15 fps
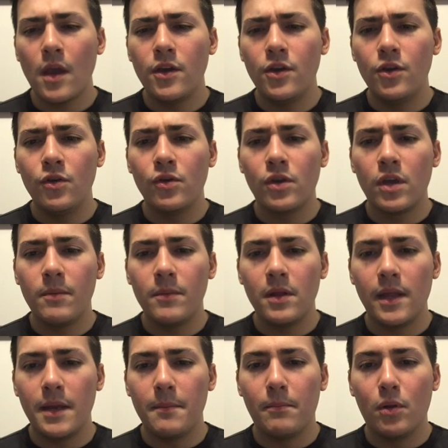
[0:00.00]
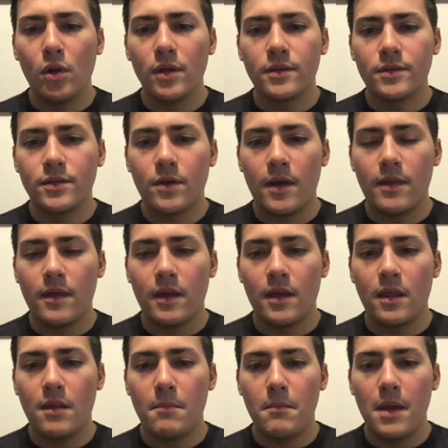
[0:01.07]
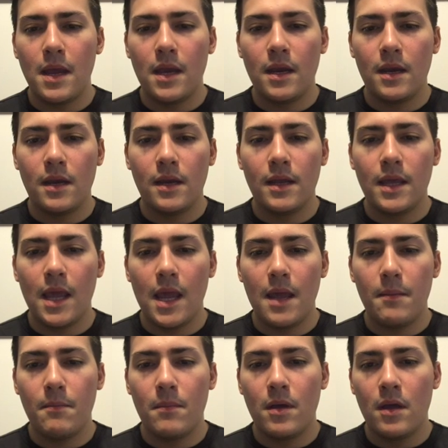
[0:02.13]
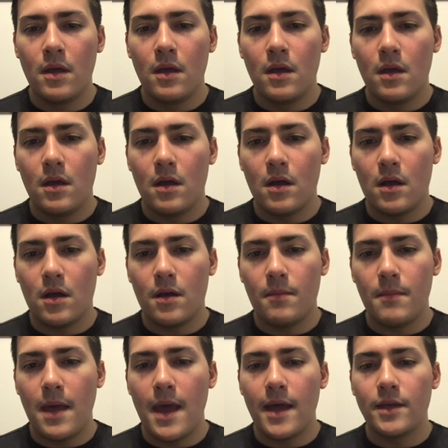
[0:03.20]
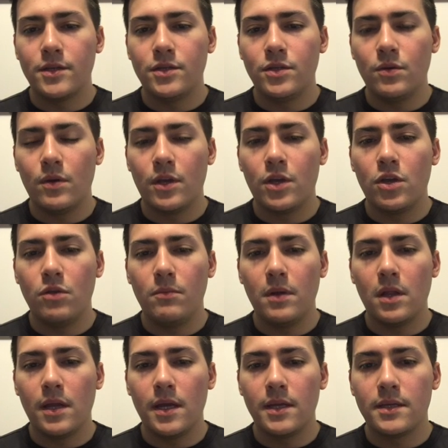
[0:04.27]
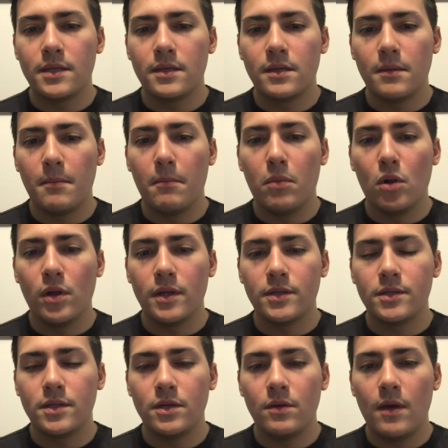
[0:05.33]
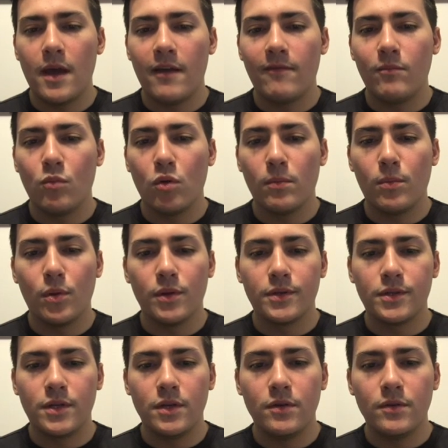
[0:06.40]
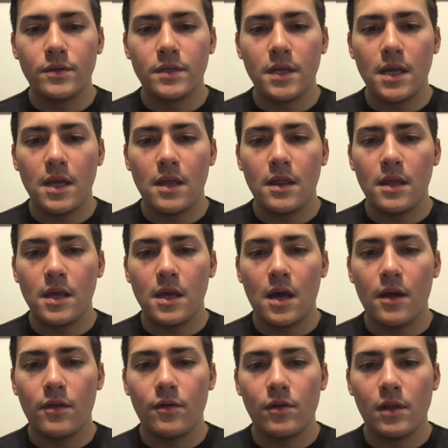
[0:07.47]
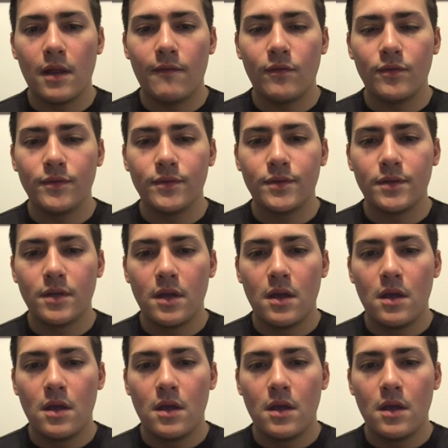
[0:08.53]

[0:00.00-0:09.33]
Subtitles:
You do accumulate bullets, so I think in the main game, as you accumulate bullets, you have more bullets to use in the other levels,